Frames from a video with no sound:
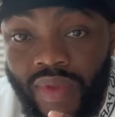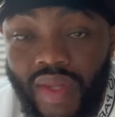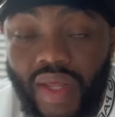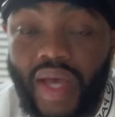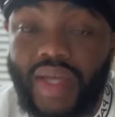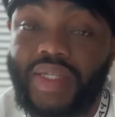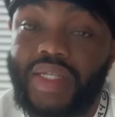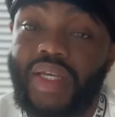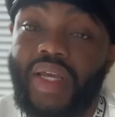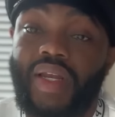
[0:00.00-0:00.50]

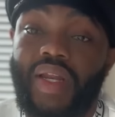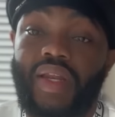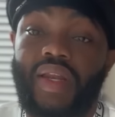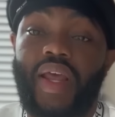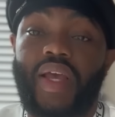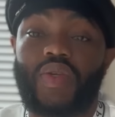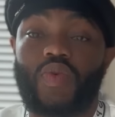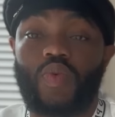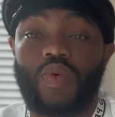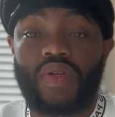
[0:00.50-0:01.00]
I'll see you in the
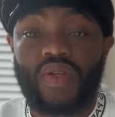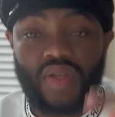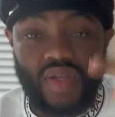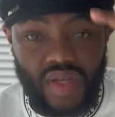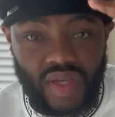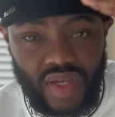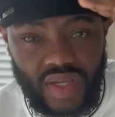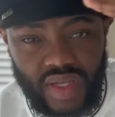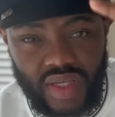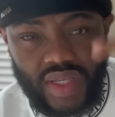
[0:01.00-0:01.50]
next one.
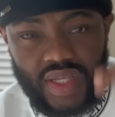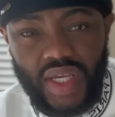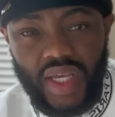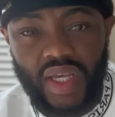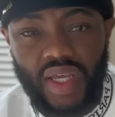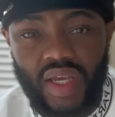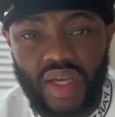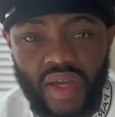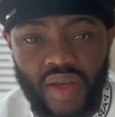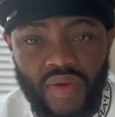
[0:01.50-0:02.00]

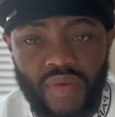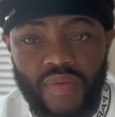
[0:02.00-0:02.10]
Take care.